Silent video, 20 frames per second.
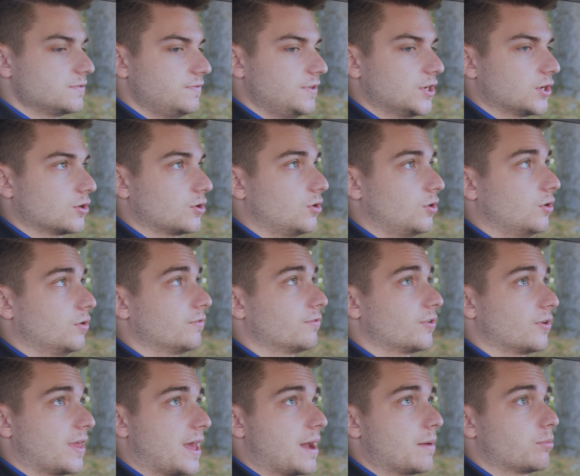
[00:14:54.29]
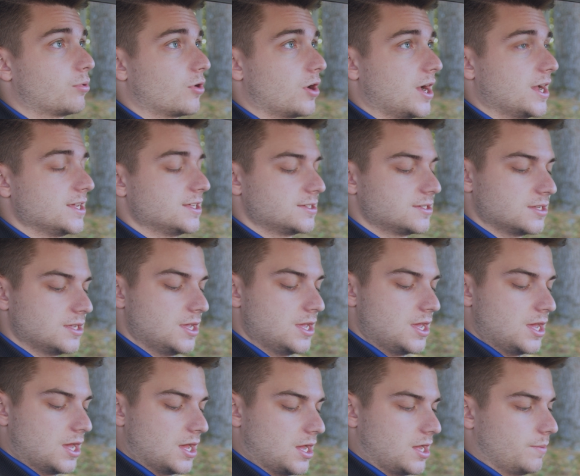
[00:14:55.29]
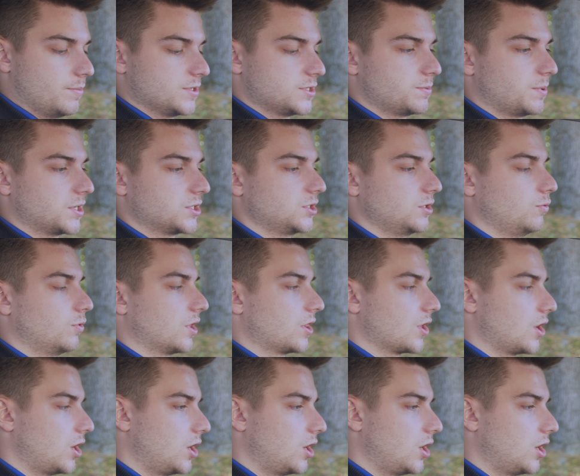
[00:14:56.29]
vehicle for that price. especially with